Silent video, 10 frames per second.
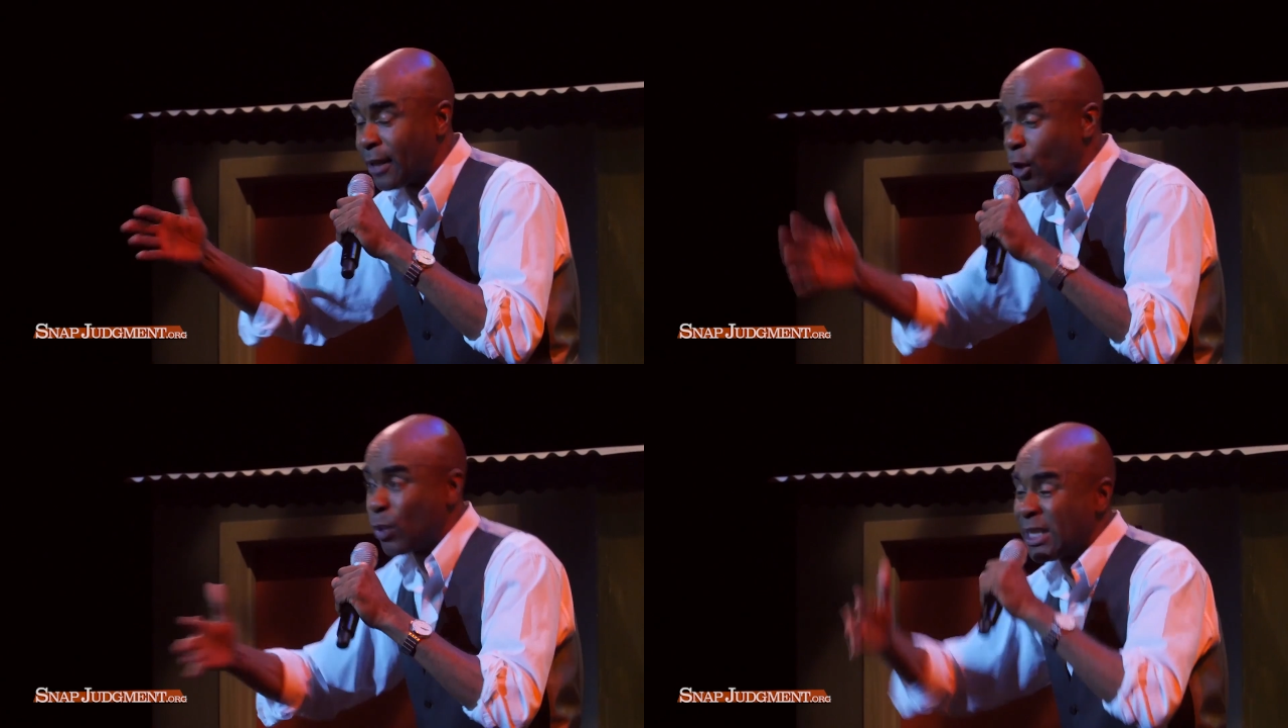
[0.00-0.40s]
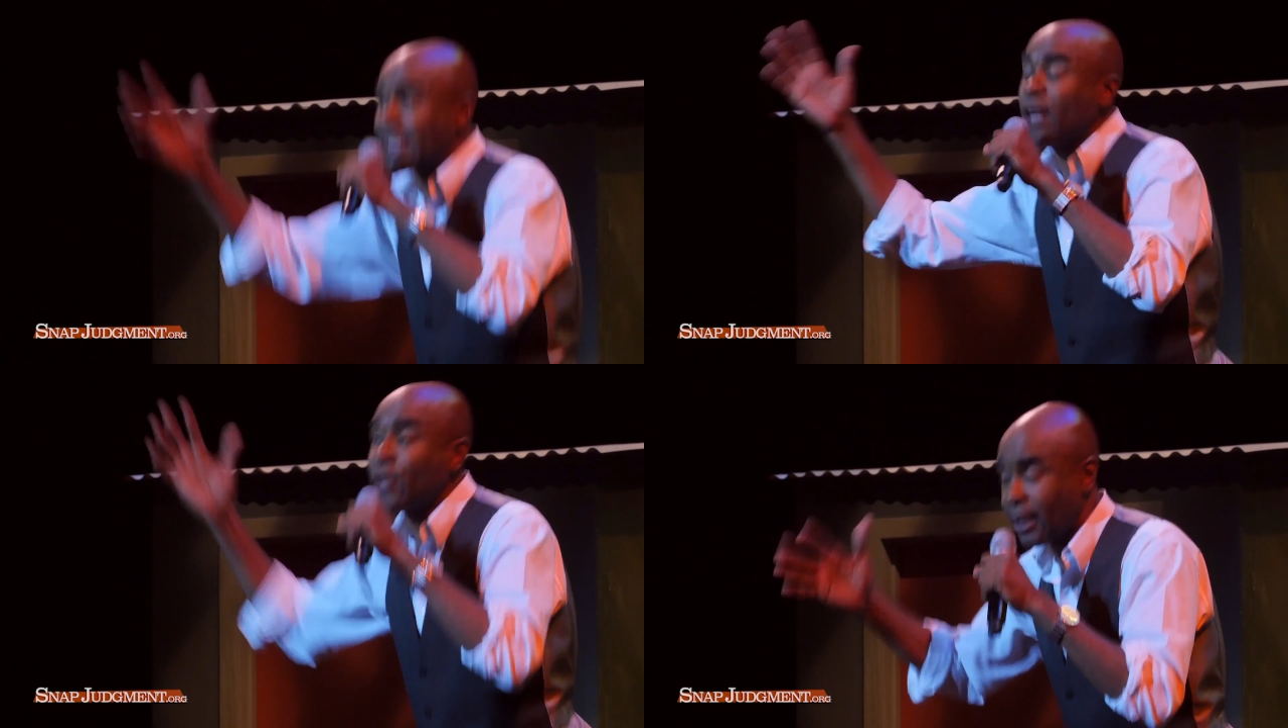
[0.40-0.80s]
They're
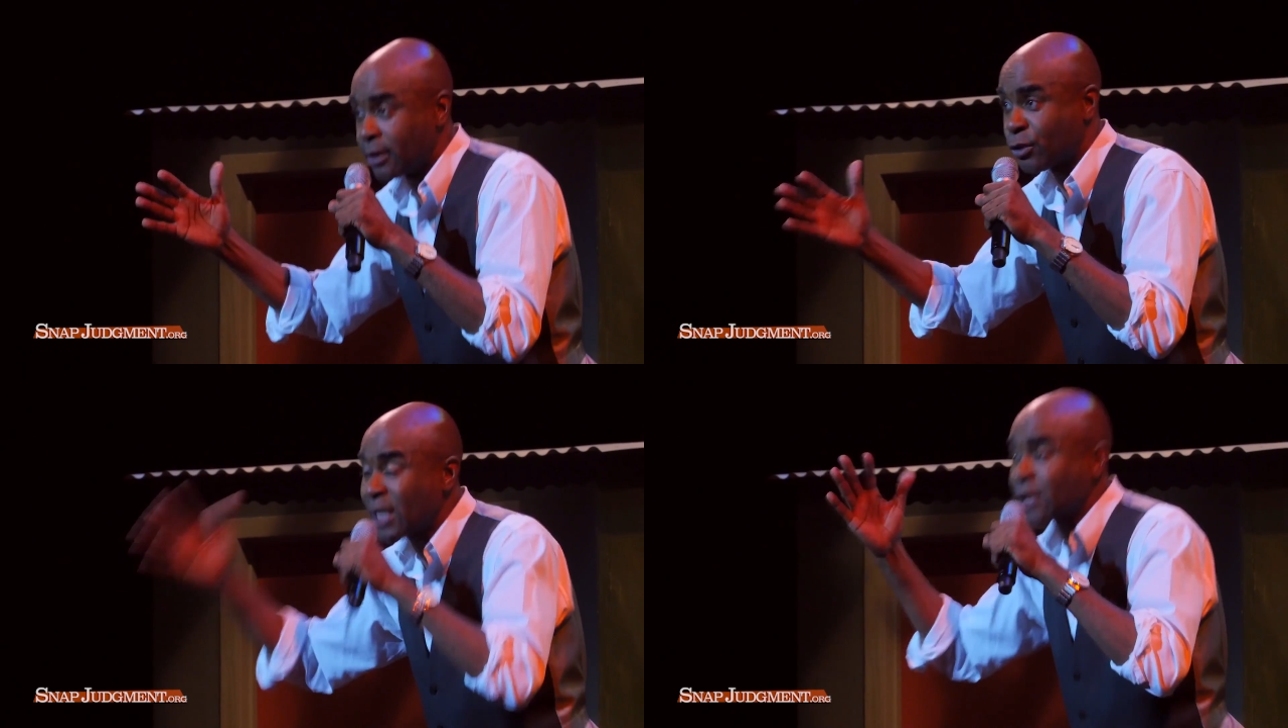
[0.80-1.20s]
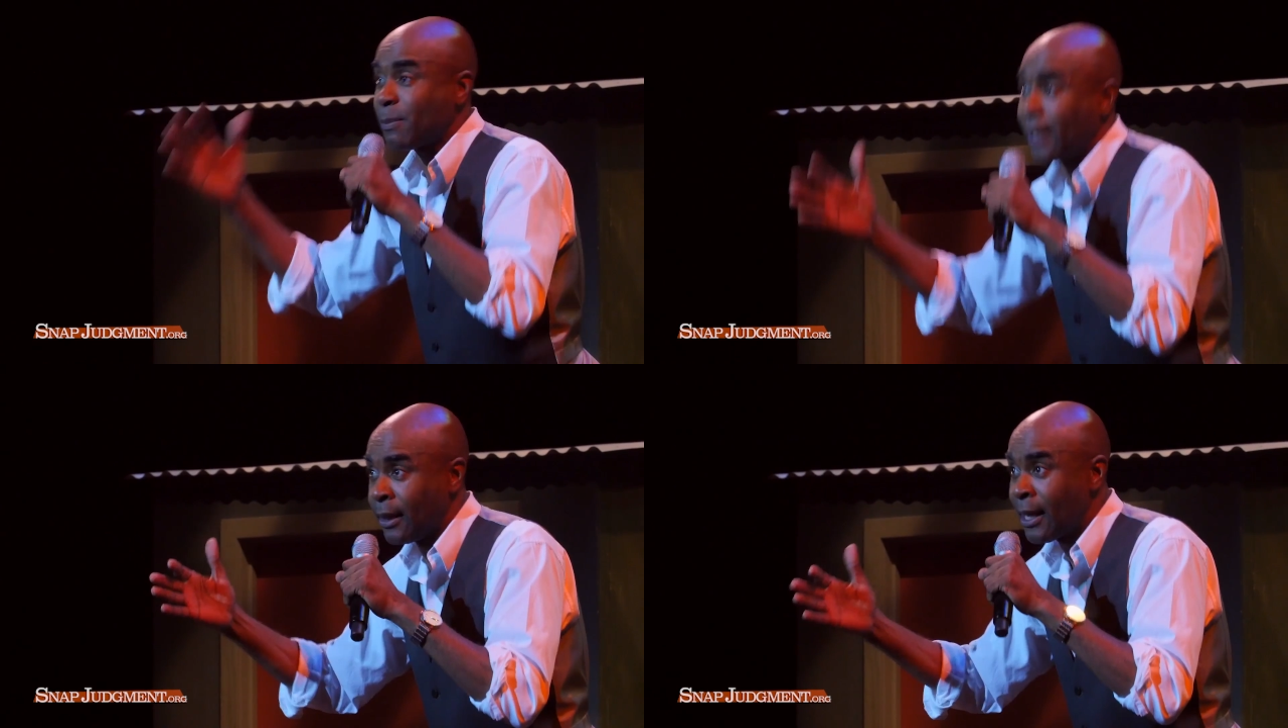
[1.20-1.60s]
resilient. Trust
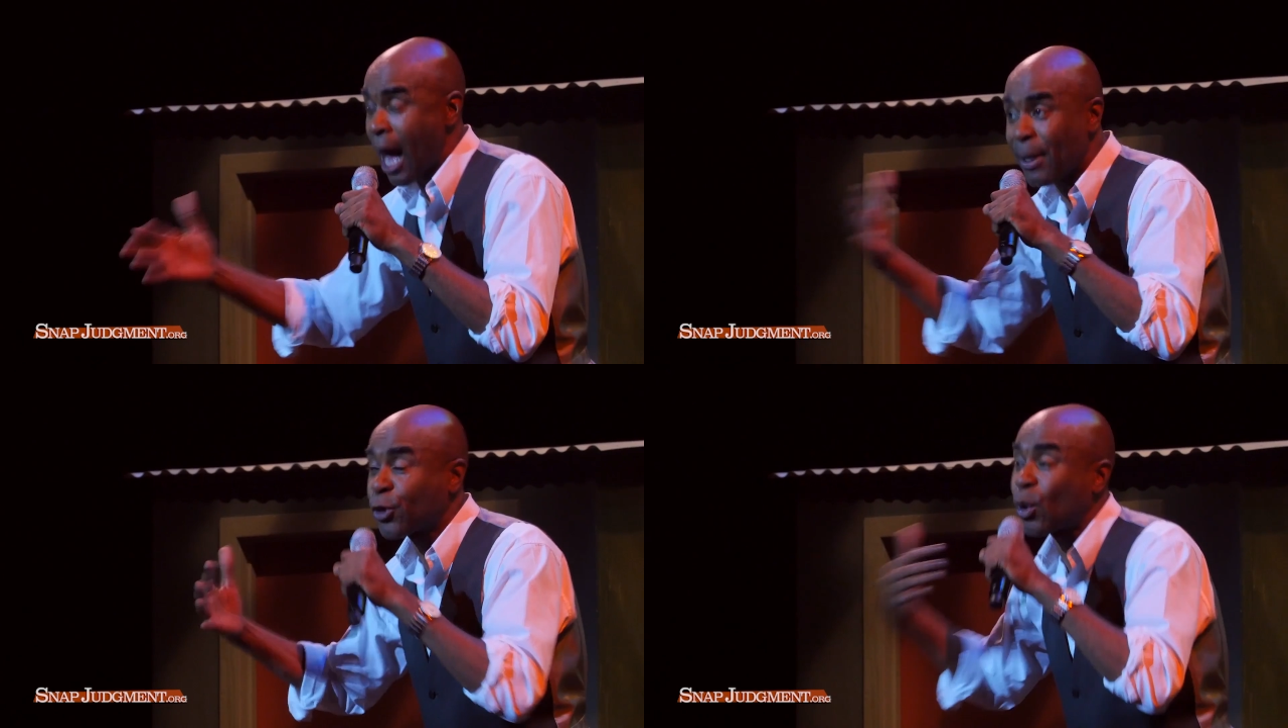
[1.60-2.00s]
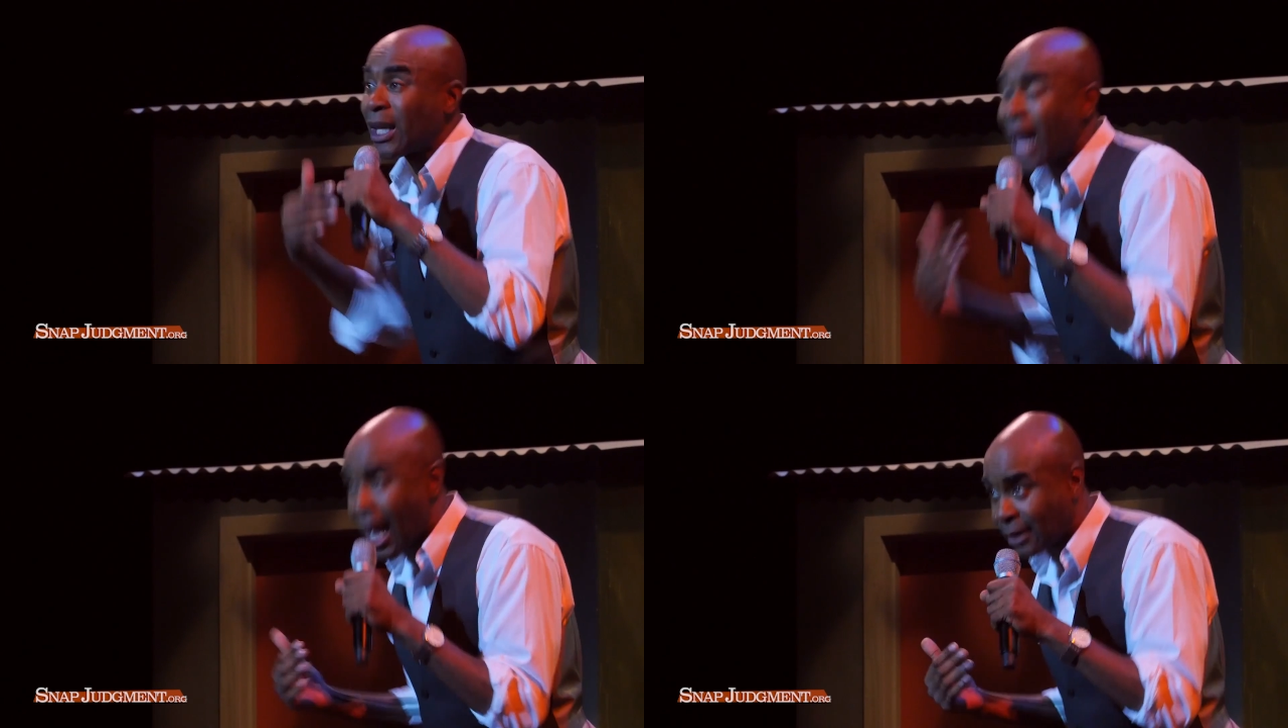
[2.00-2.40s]
me. I've been through a
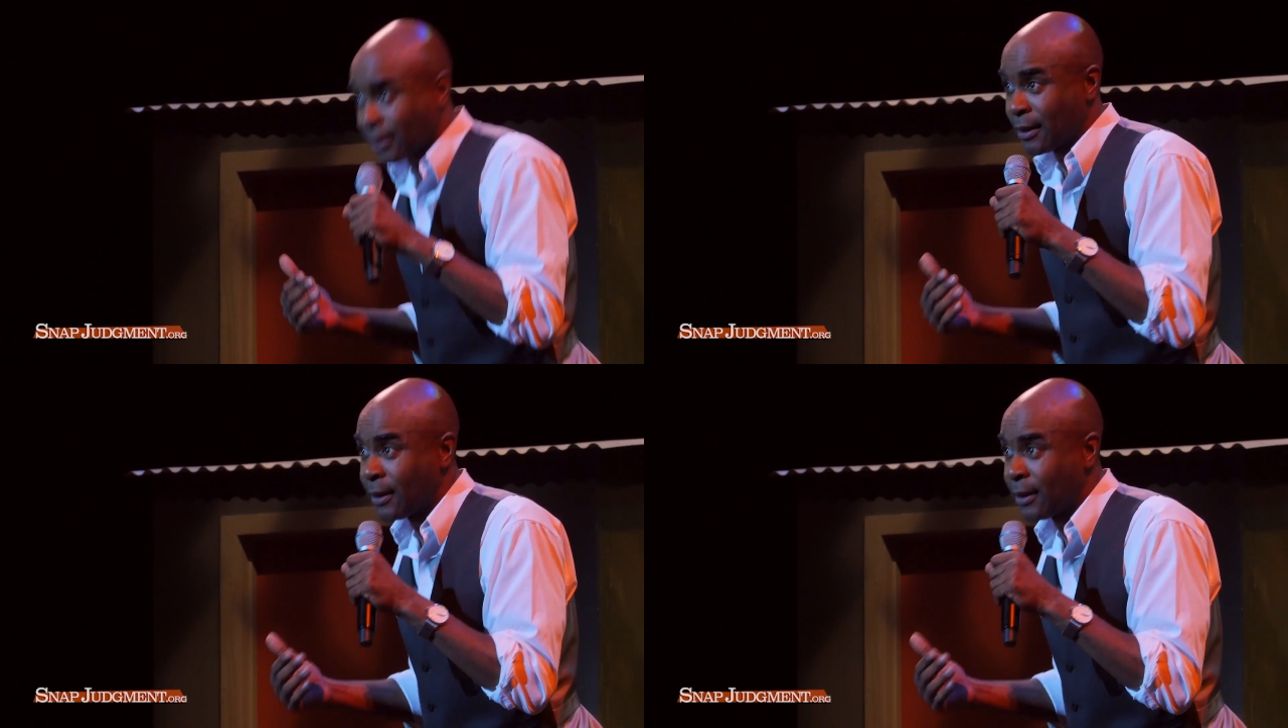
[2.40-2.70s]
lot.